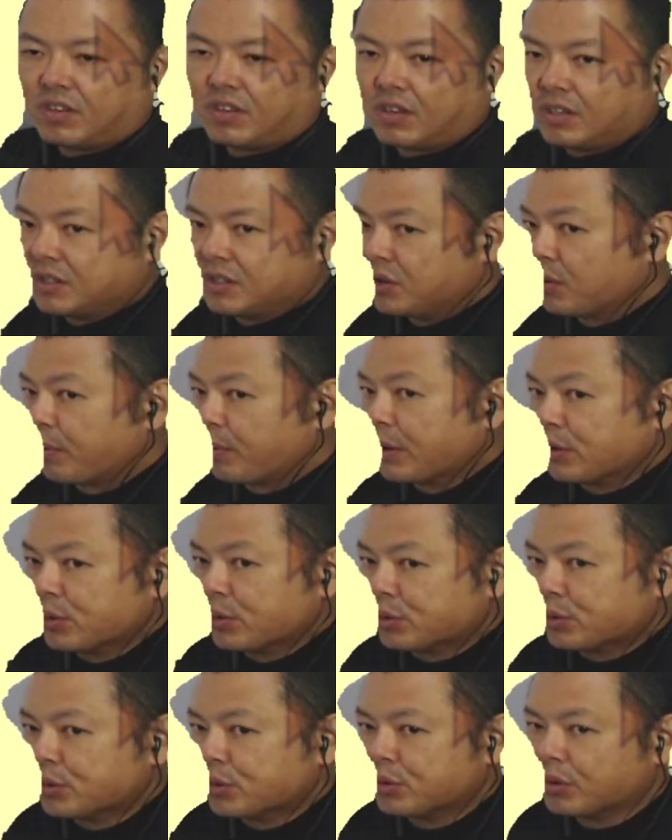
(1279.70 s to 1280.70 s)
0.22
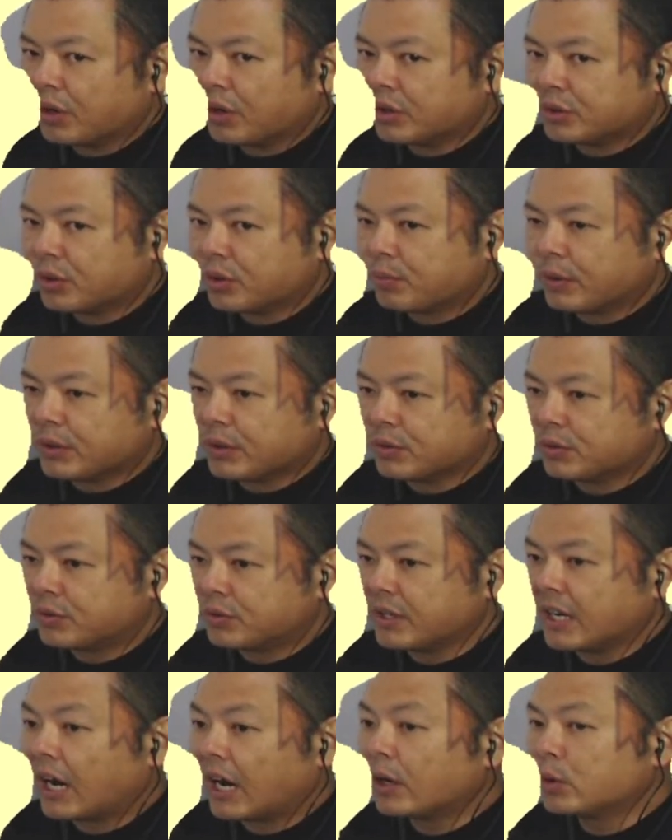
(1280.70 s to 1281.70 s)
or 0.23?
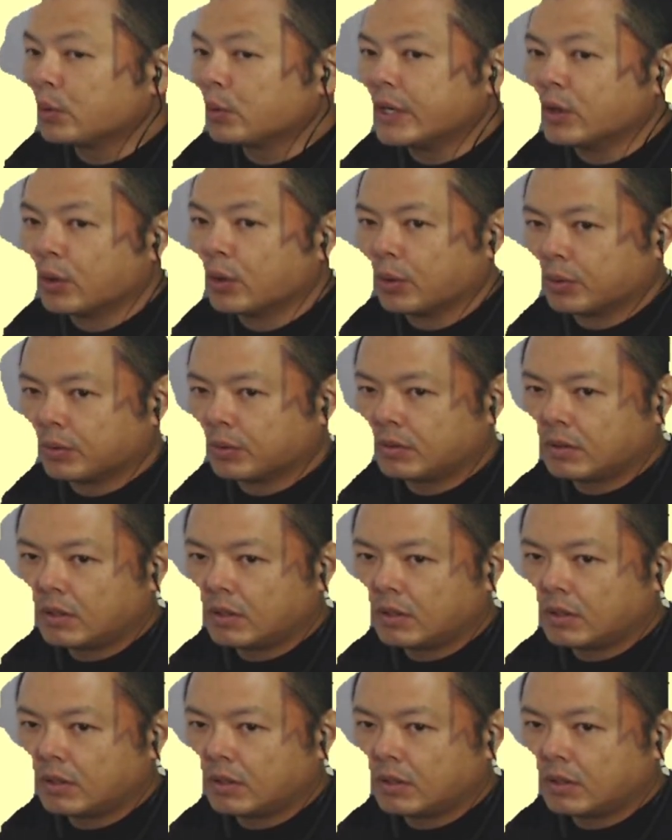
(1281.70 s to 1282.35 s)
How do we know?